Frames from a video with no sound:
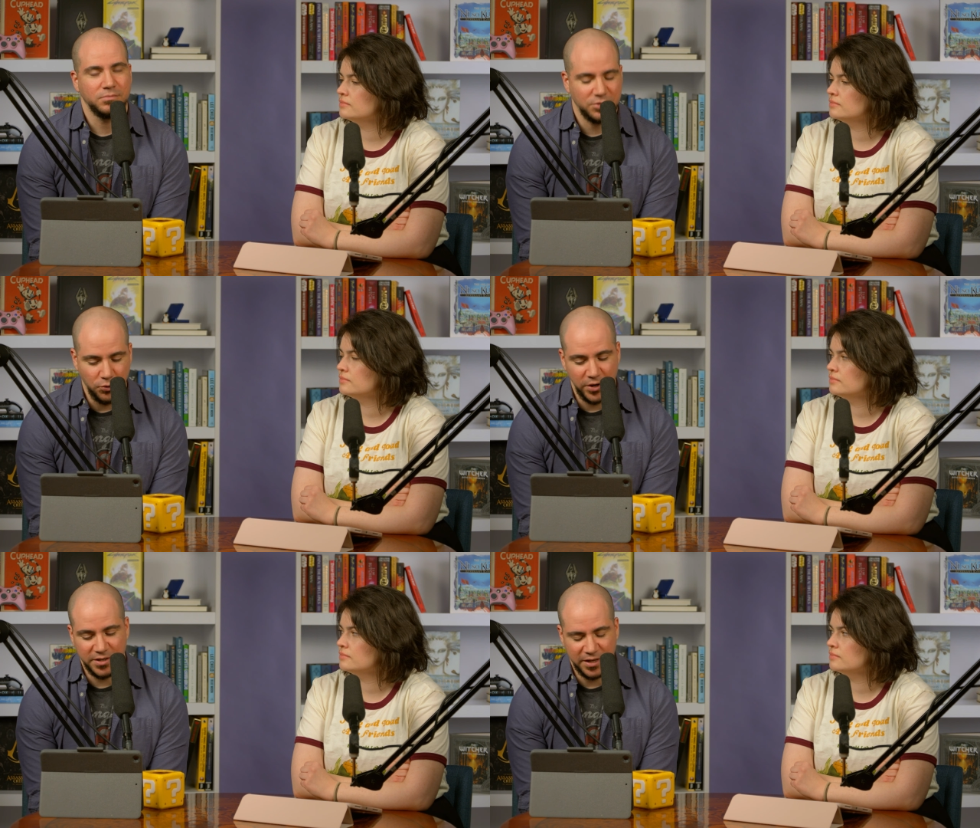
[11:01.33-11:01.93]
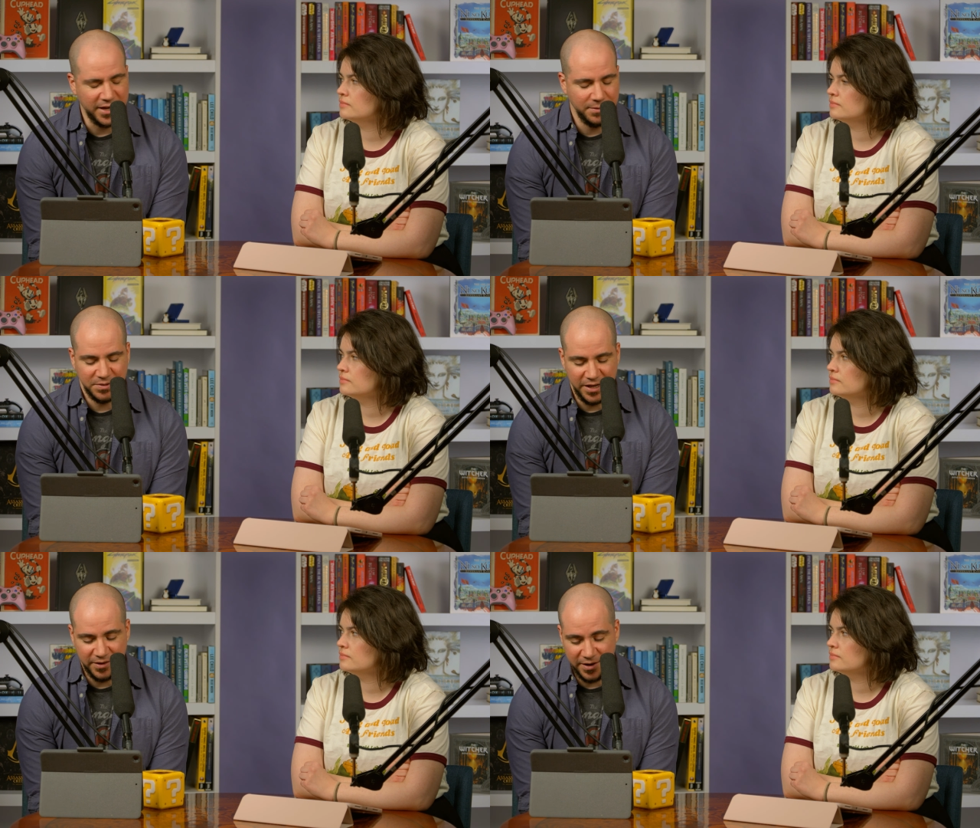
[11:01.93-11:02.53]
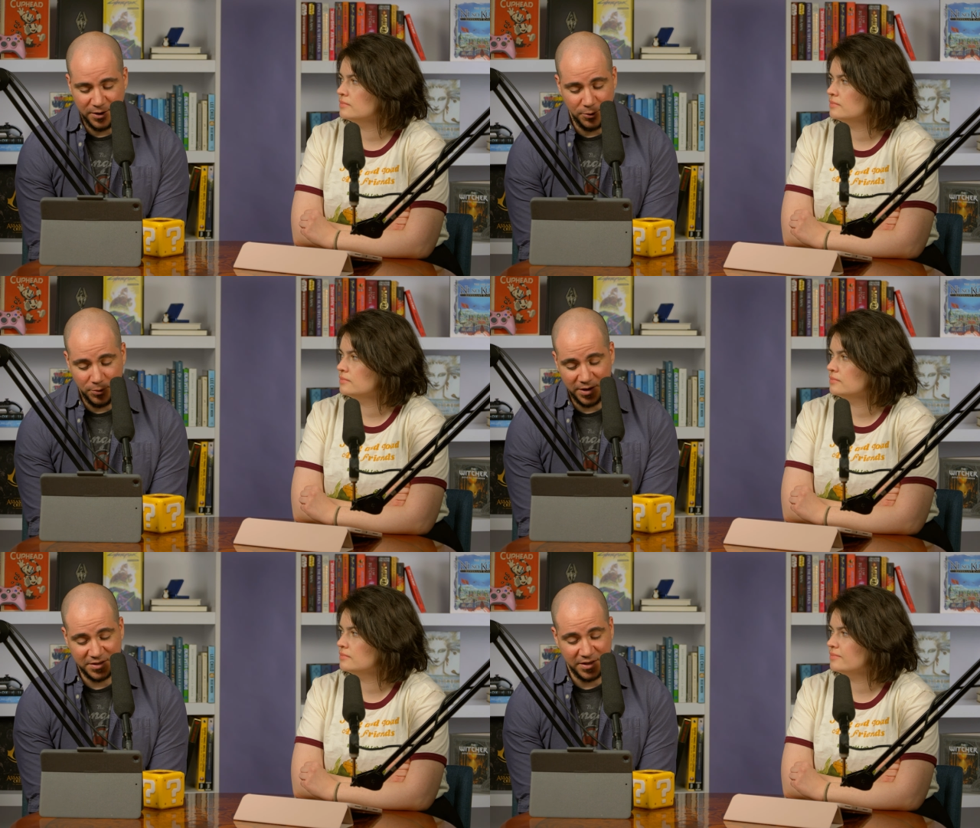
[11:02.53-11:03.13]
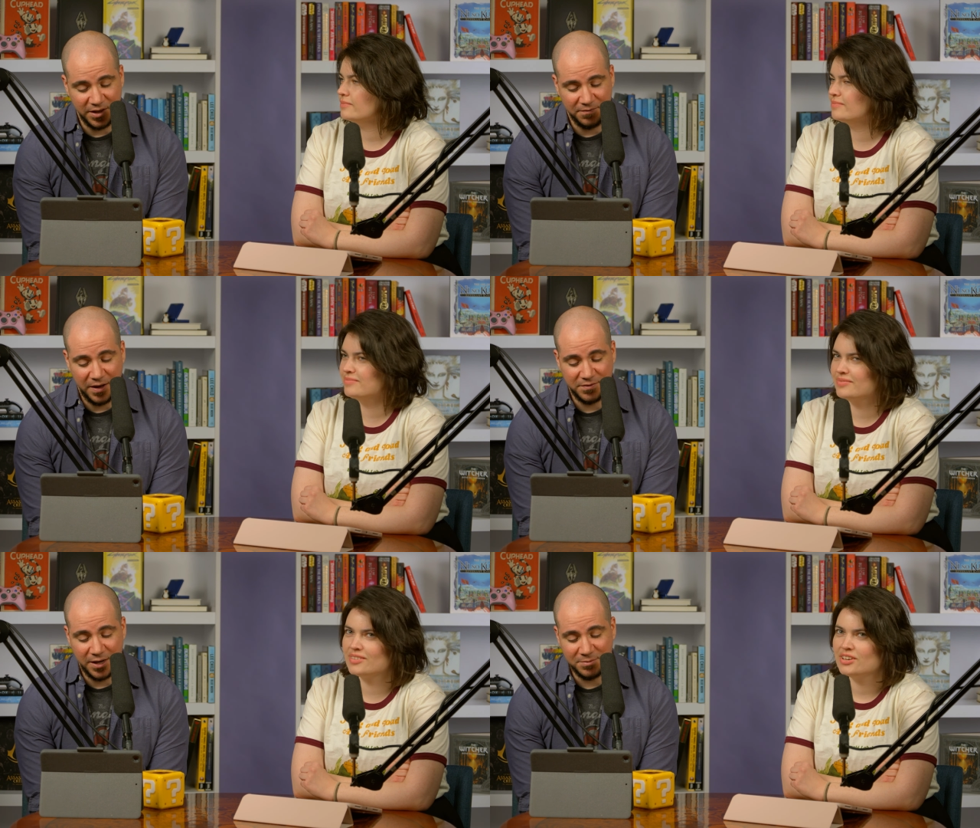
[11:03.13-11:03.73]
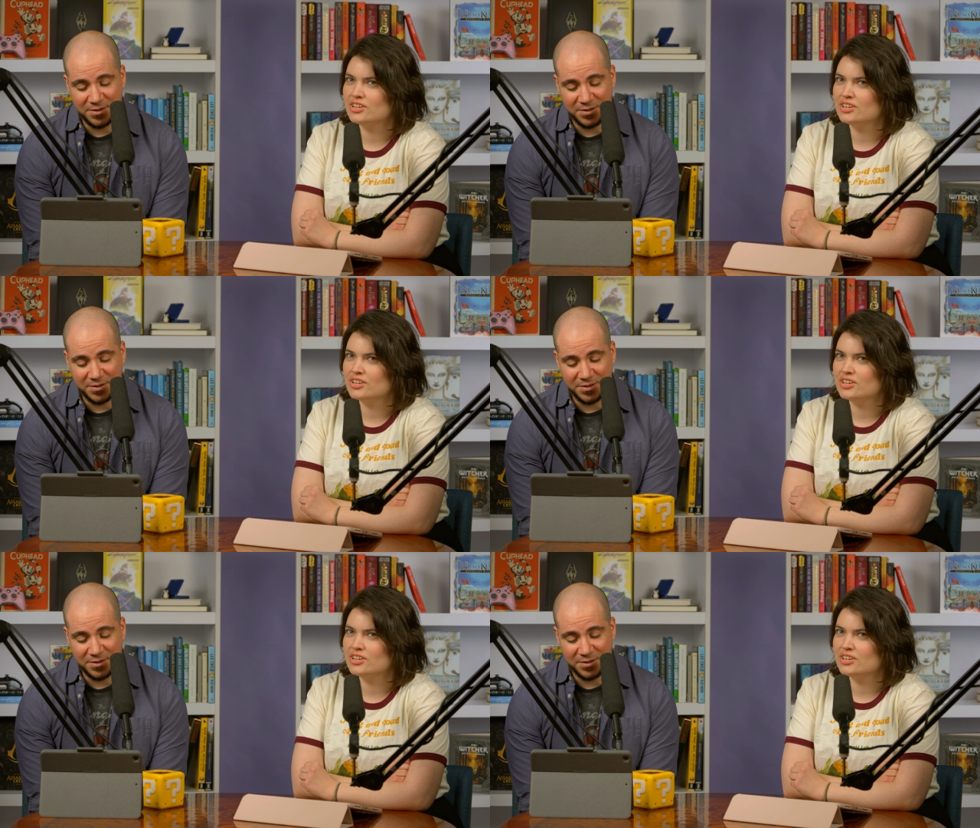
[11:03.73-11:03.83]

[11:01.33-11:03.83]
Speaker 1: storytelling. I keep saying that. I don't know why I said it like five times.